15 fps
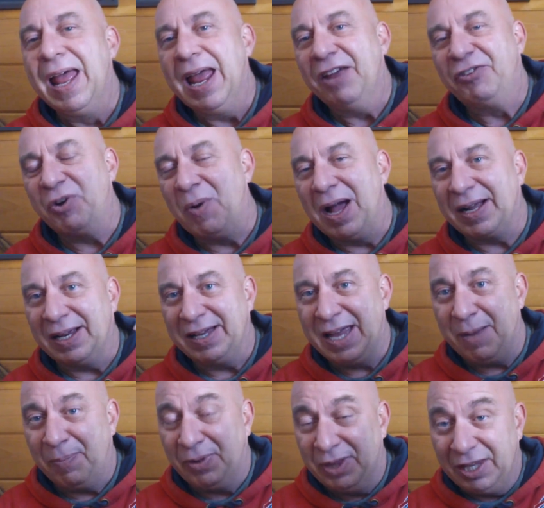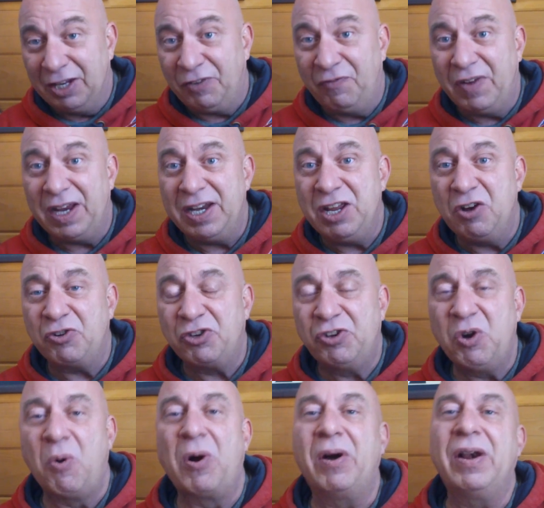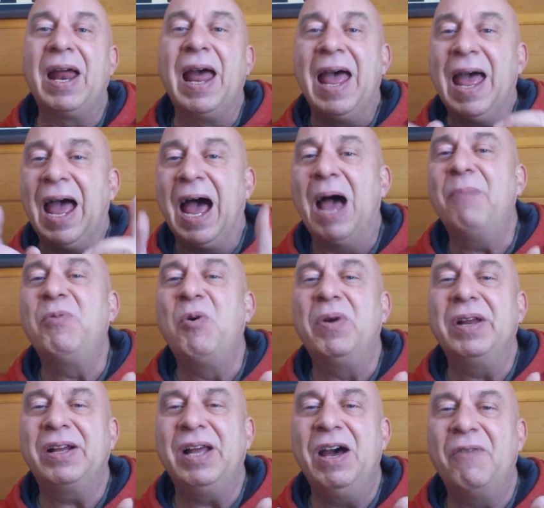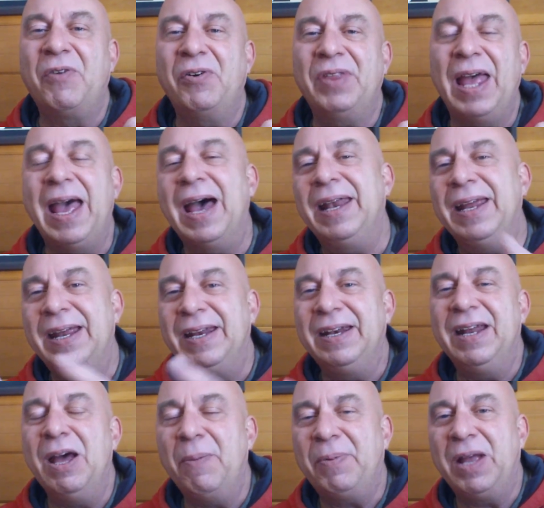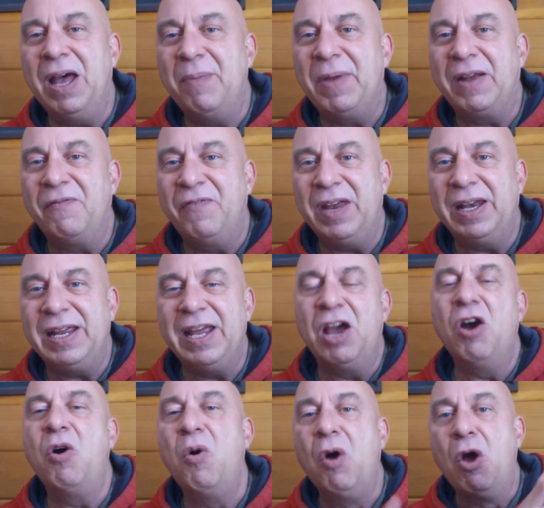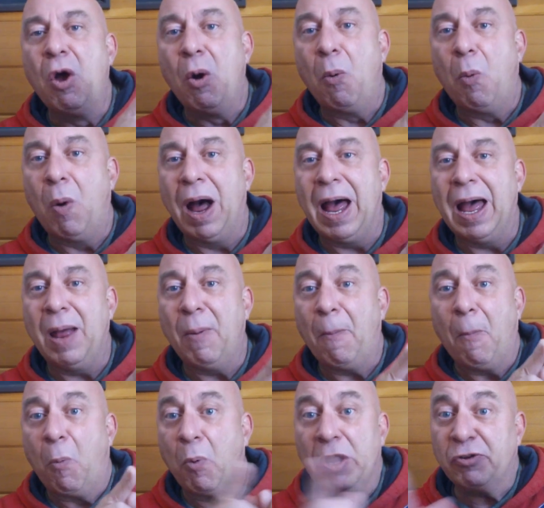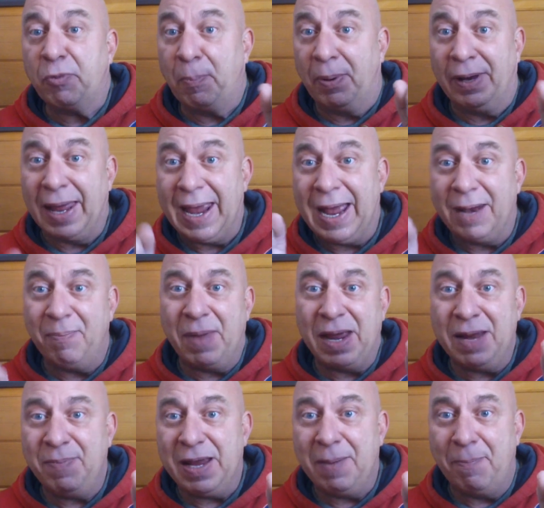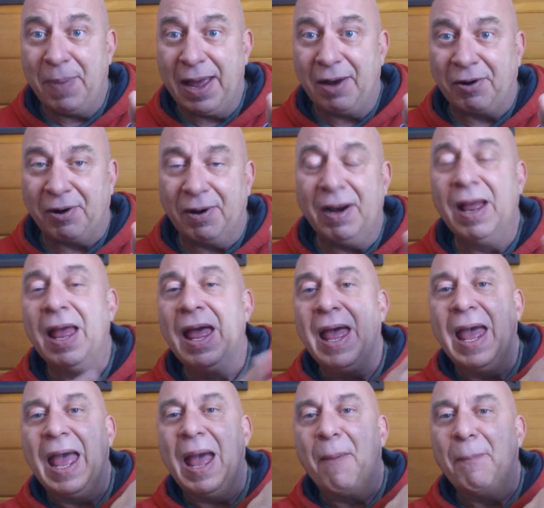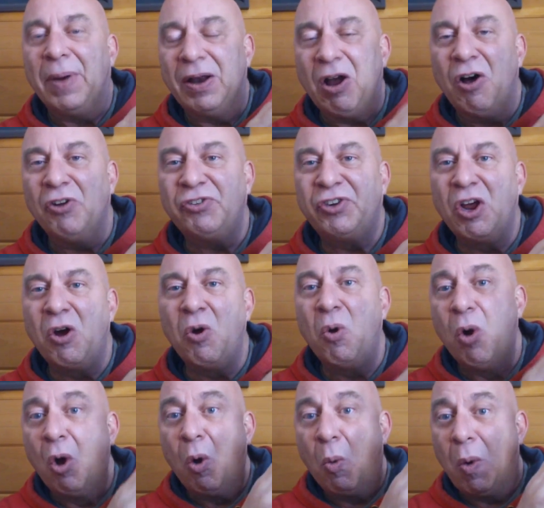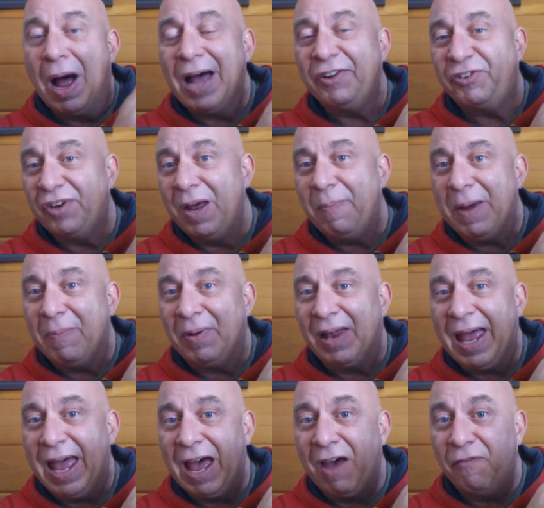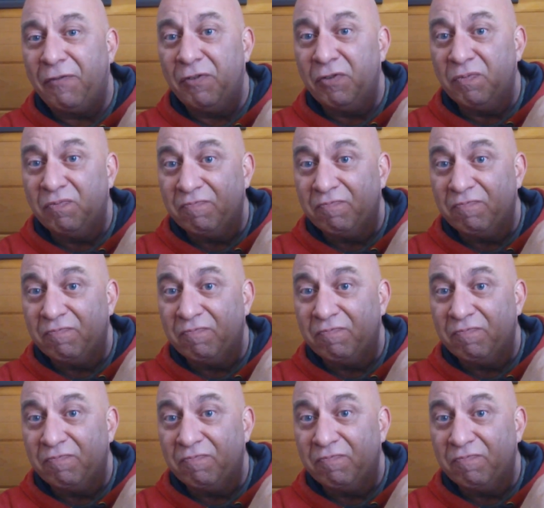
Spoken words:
And so I could keep this video short. I'm going to cover that in an upcoming video, which plan may be better, but also why some people have